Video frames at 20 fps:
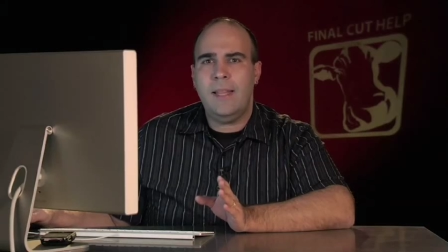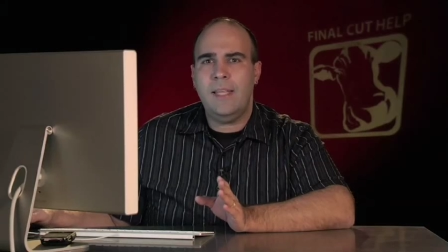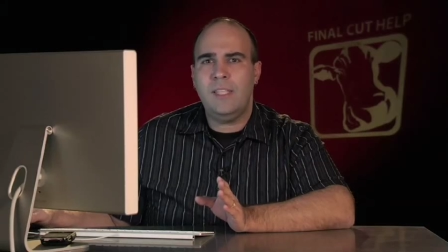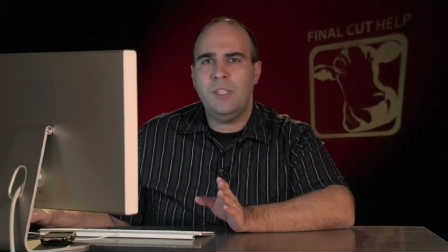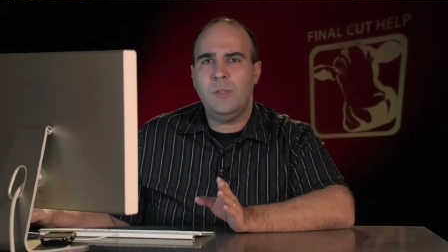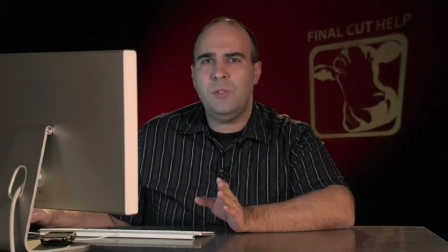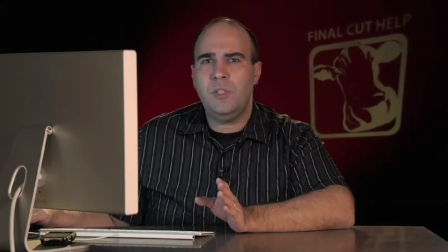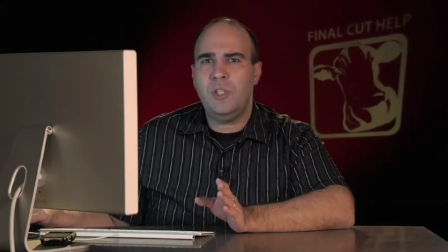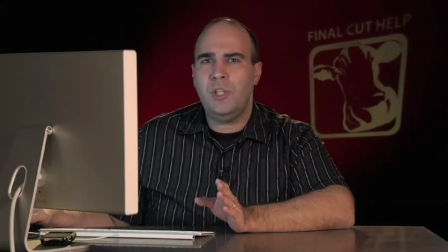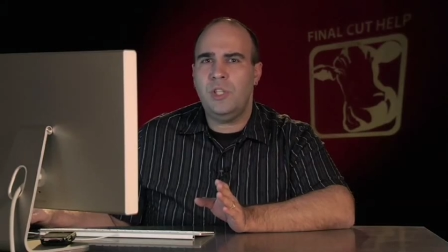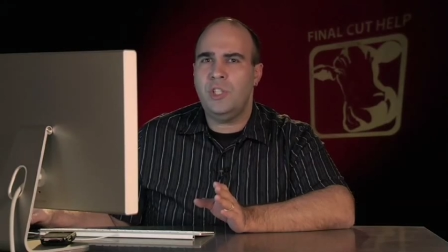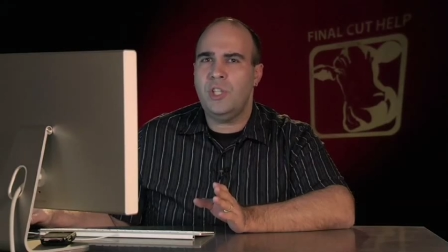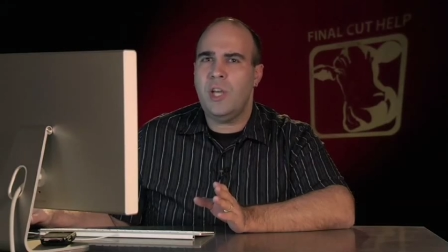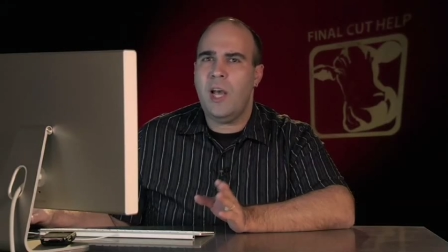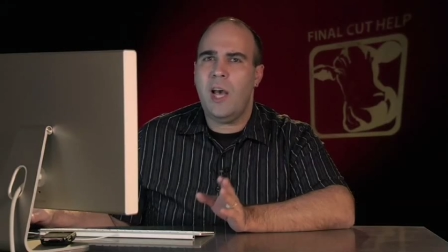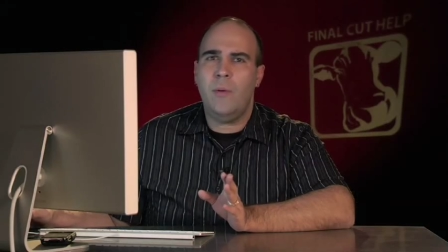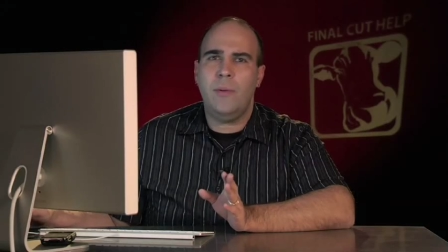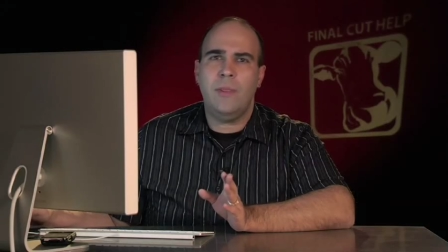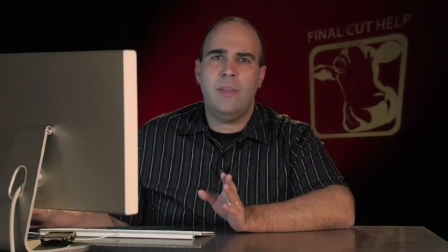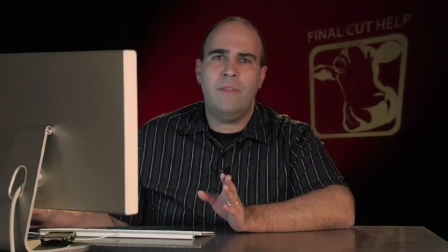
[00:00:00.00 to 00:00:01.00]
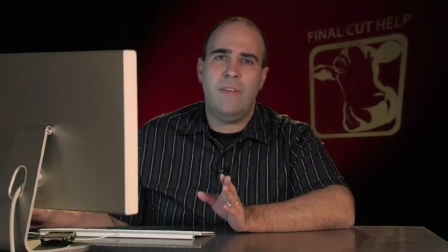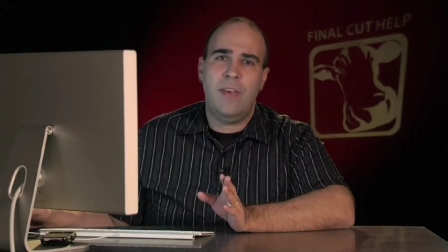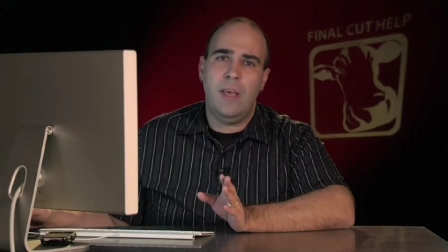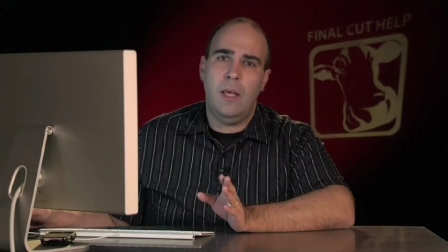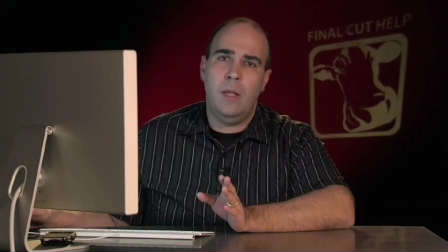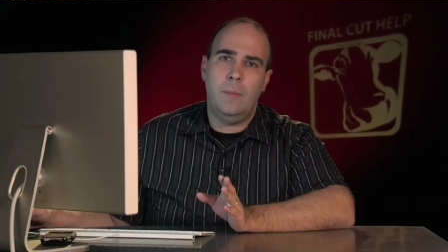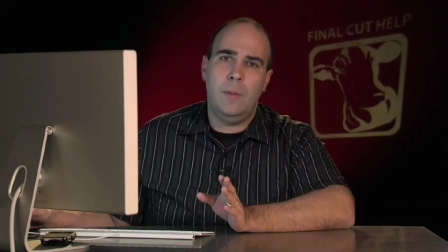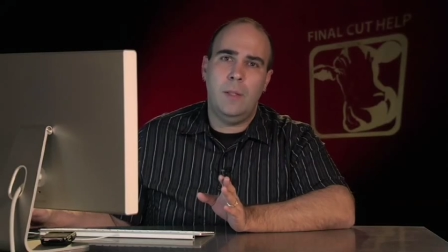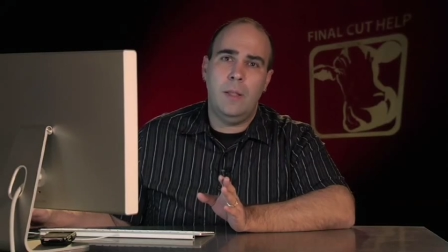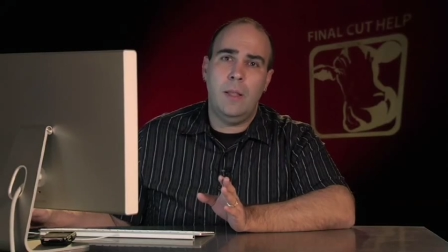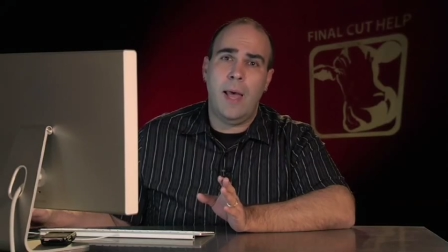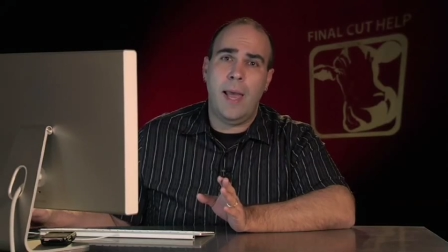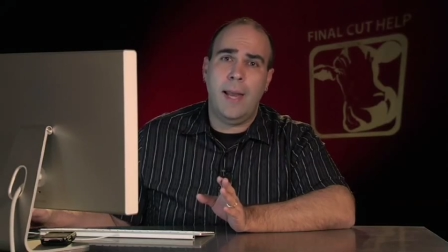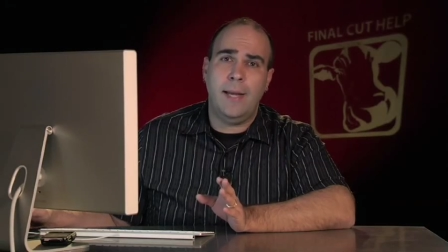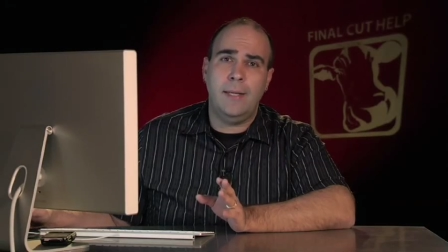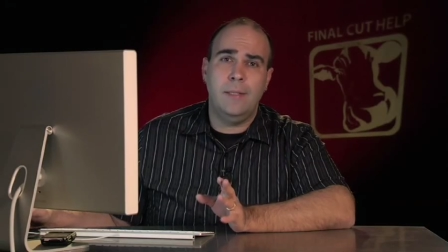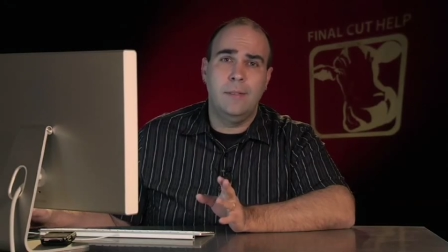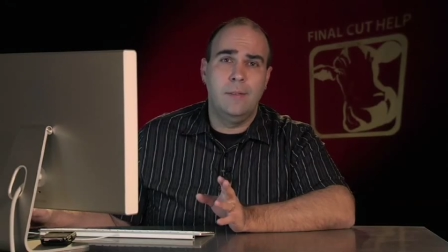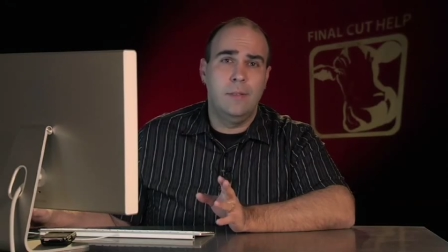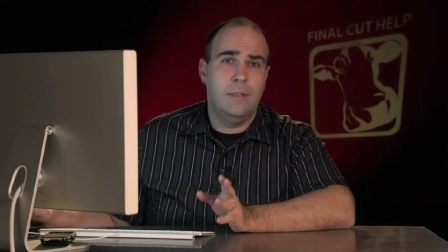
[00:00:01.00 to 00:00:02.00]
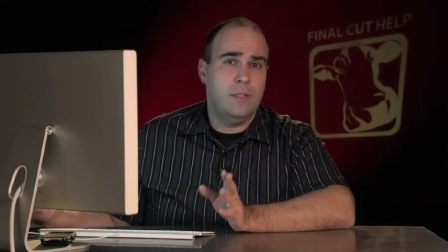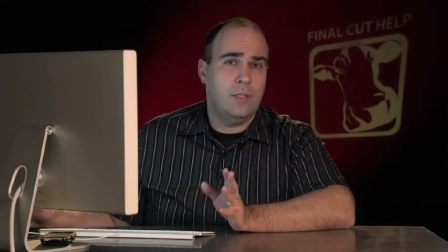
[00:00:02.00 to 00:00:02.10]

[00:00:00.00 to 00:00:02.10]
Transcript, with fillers: this was just shot with available light,